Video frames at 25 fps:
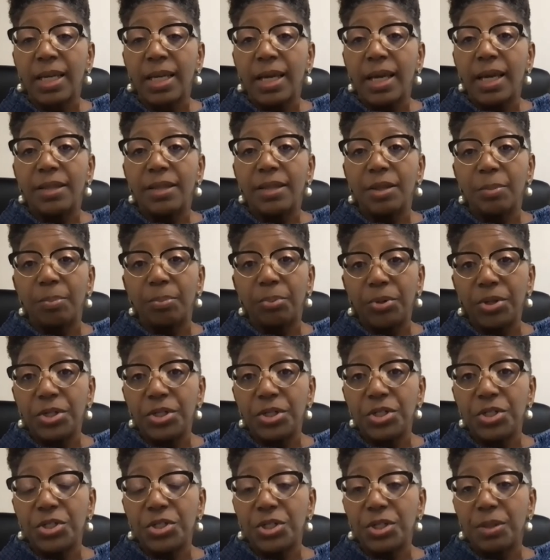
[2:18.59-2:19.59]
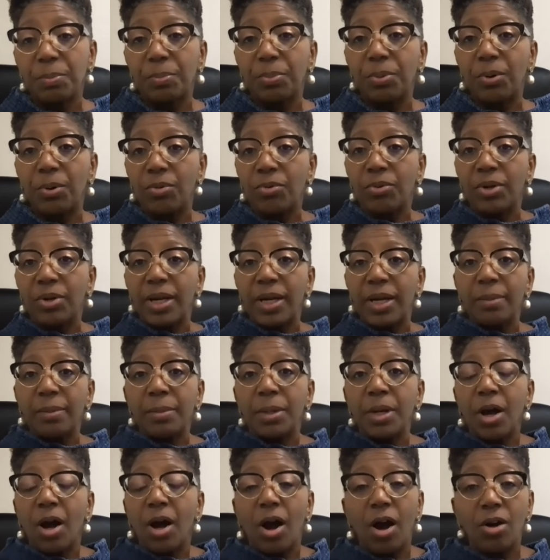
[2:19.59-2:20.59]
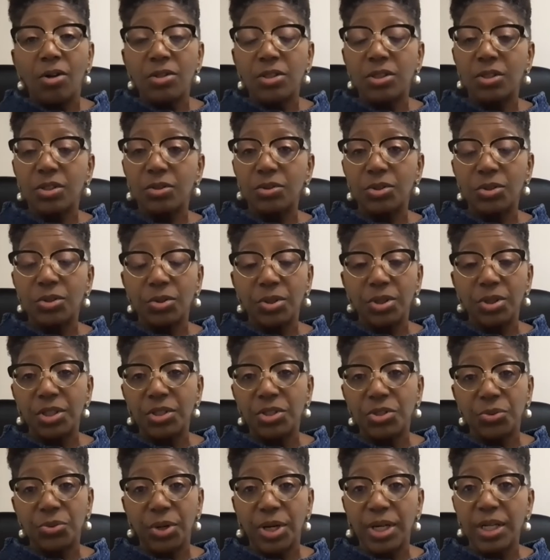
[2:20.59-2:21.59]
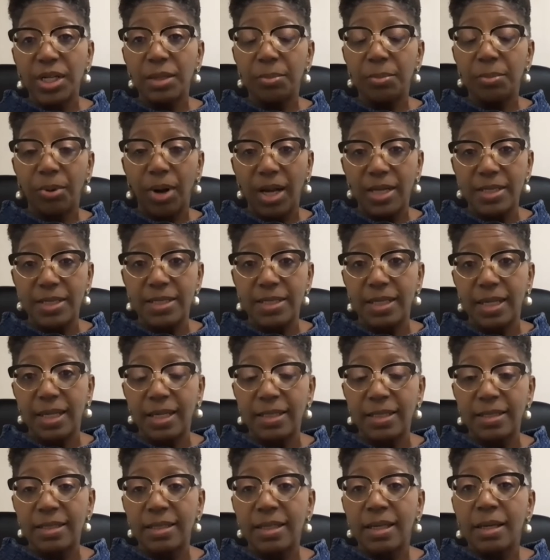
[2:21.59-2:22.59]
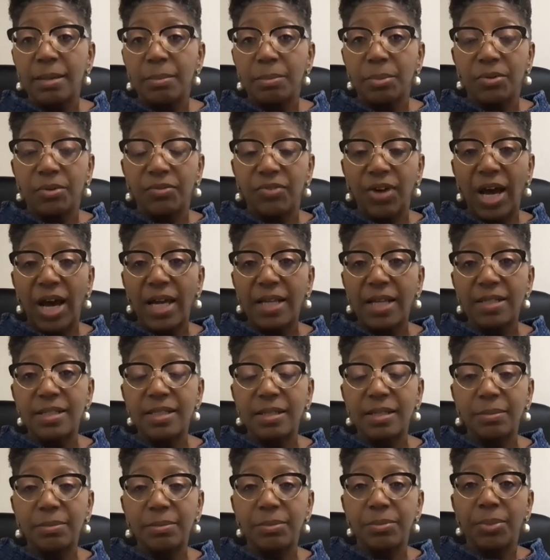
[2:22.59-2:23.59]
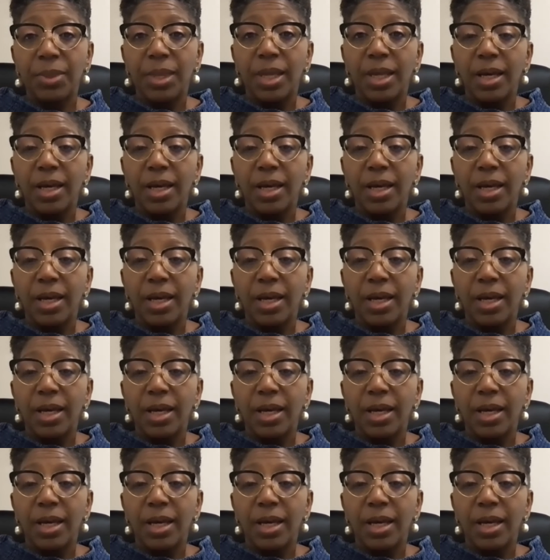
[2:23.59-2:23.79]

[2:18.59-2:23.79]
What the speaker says: And the apprenticeship program, also during the training process, provides some